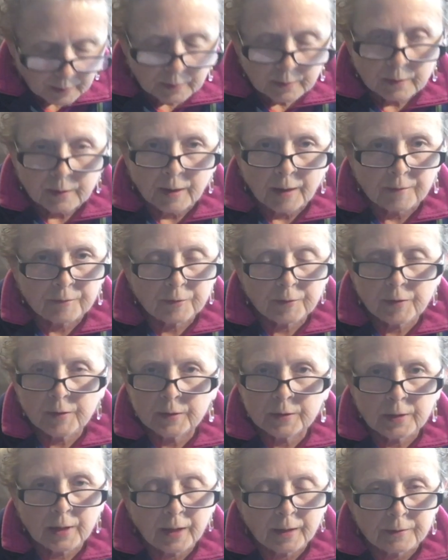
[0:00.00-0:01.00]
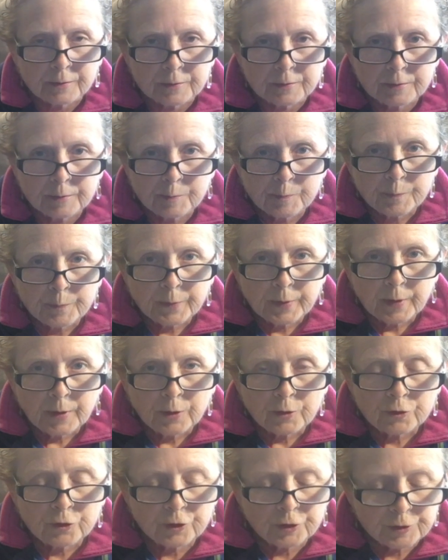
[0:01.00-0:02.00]
Nevertheless,
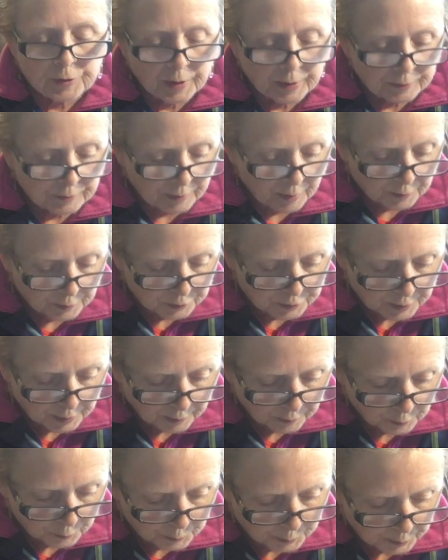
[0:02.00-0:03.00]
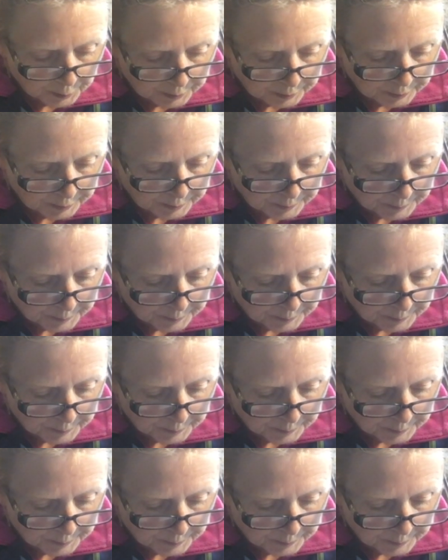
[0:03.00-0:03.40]
she takes out another book.